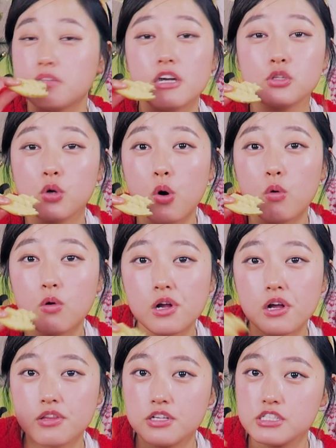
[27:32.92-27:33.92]
I don't
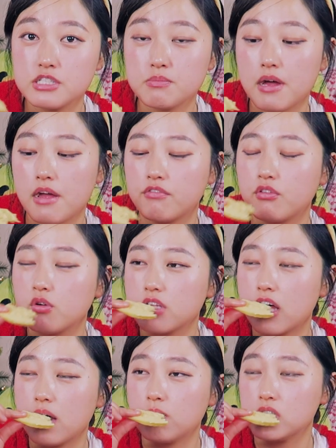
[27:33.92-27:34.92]
work. This is my
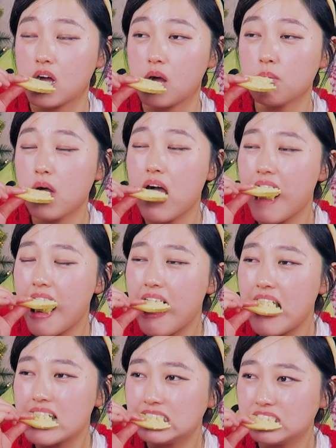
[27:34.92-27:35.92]
full-time job.
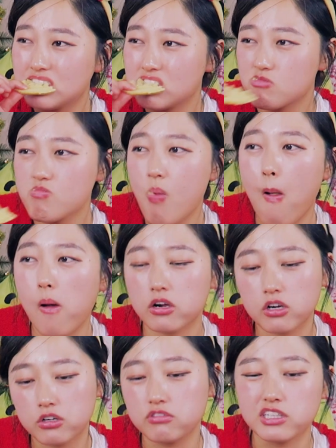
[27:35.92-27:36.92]

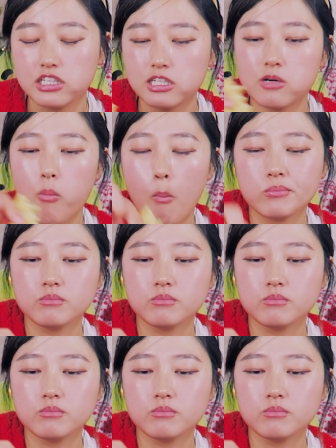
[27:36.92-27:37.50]
Career.